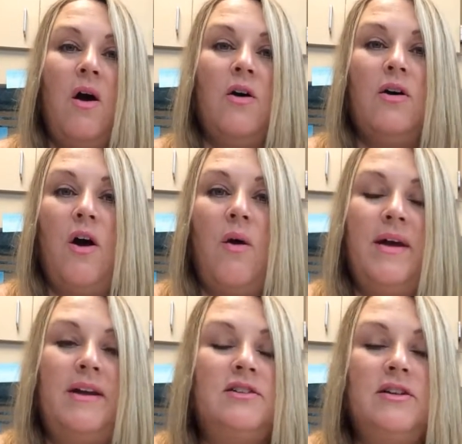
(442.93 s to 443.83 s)
or
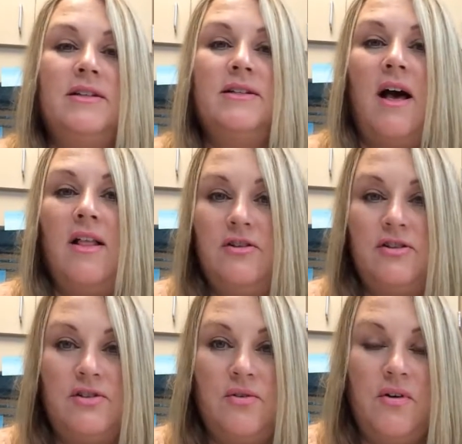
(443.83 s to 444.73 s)
going to the dollar
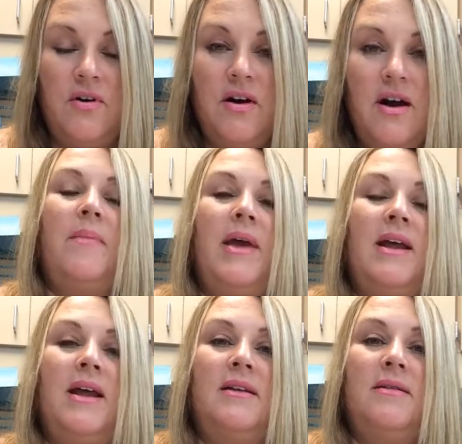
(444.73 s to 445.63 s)
store
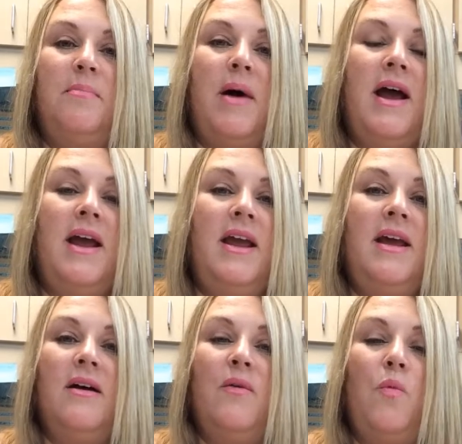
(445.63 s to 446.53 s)
and
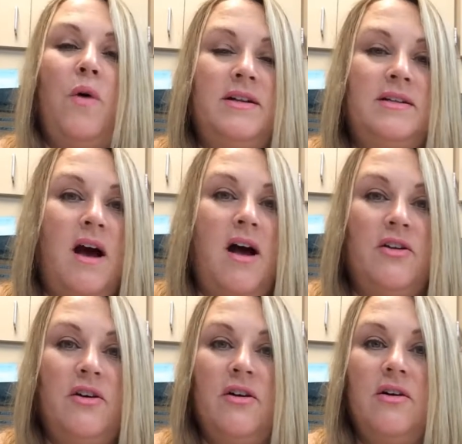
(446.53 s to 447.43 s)
buying a
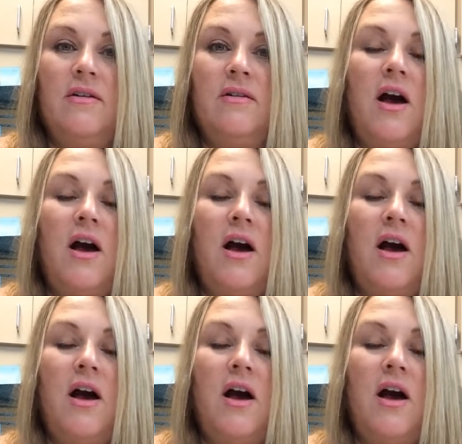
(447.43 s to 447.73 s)
$1